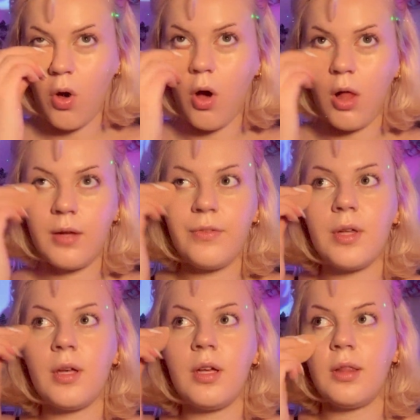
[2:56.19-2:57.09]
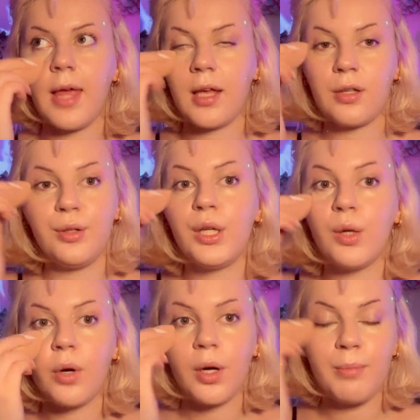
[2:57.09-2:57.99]
all of the like
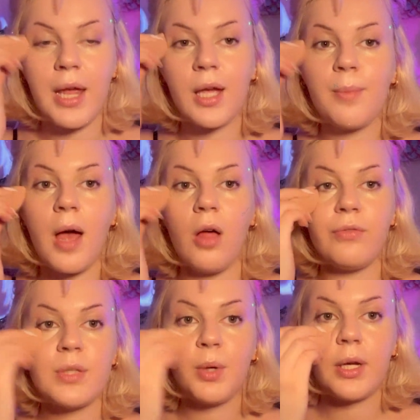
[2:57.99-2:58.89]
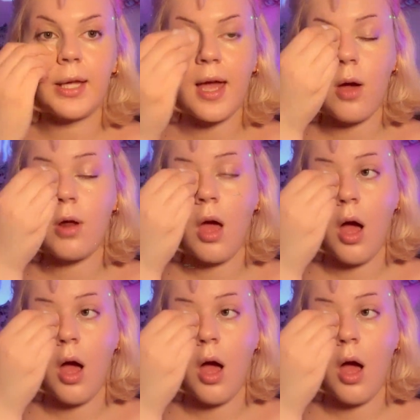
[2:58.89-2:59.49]
newer makeup e.l.f. is putting out.